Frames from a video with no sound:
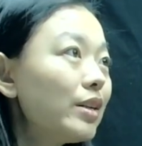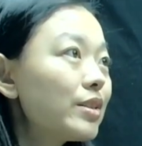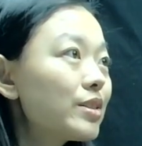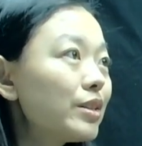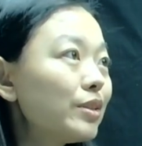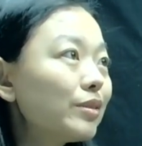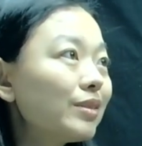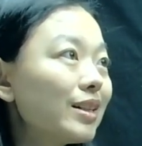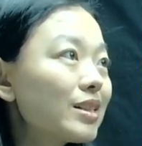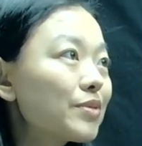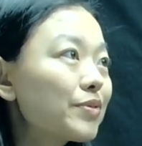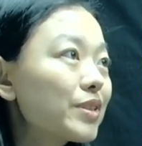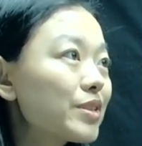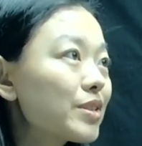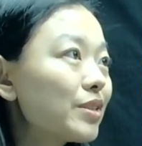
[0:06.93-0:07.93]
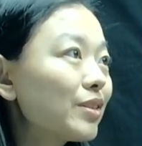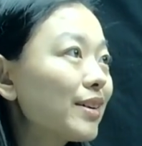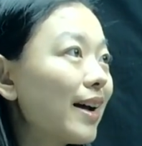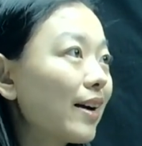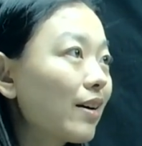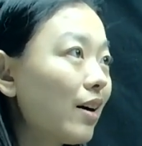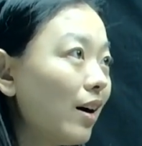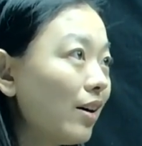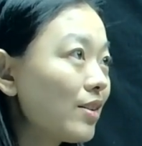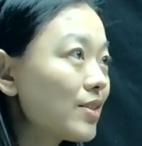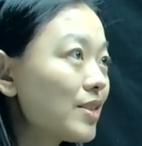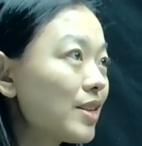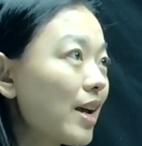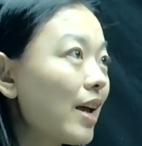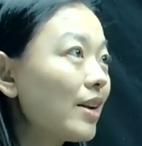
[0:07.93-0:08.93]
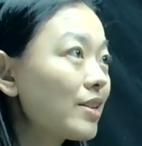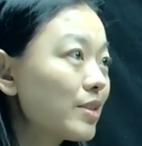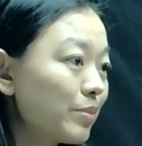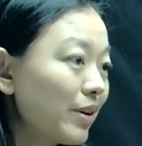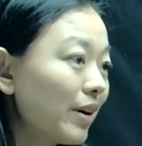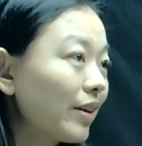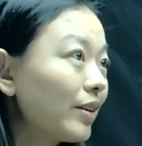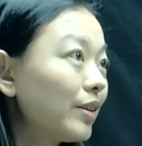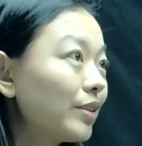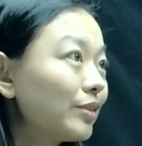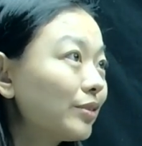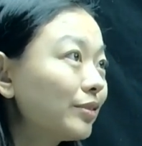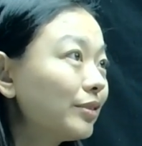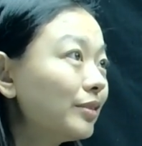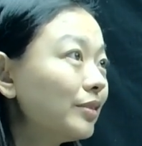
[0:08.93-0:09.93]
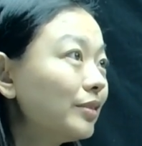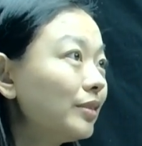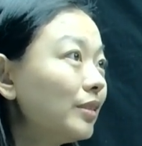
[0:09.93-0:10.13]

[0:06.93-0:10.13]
So let's first look at cost and the supply curve.